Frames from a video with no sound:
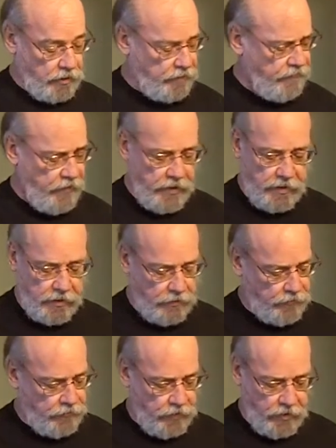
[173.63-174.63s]
It's very,
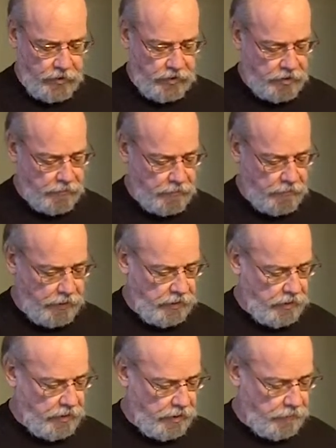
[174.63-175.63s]
you've heard this
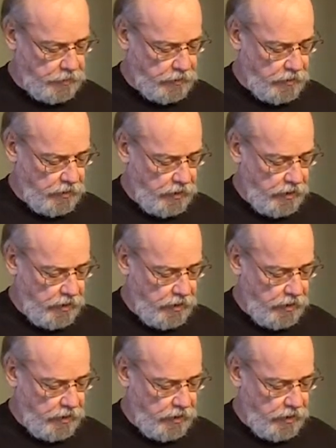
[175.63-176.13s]
many times.